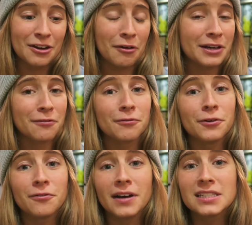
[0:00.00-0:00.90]
going to
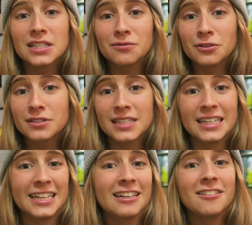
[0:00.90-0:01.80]
fruit festivals in
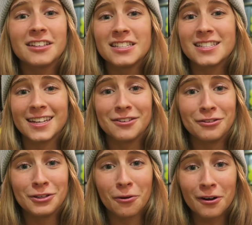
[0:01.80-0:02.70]
England and New
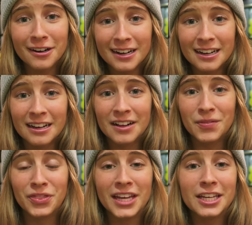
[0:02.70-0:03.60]
York.
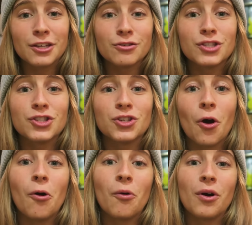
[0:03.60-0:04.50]
Thank you
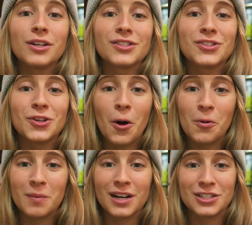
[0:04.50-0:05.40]
so, so
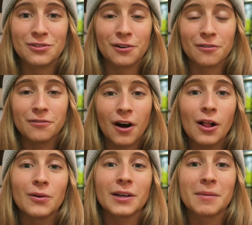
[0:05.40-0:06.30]
much for
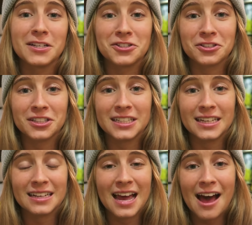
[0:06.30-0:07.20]
following my journey
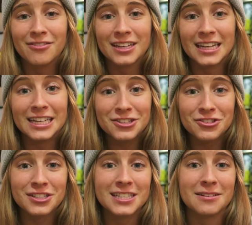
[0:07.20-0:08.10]
and having
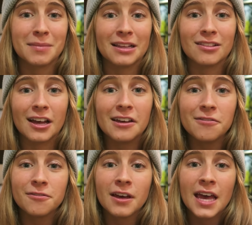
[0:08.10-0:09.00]
interest in my life,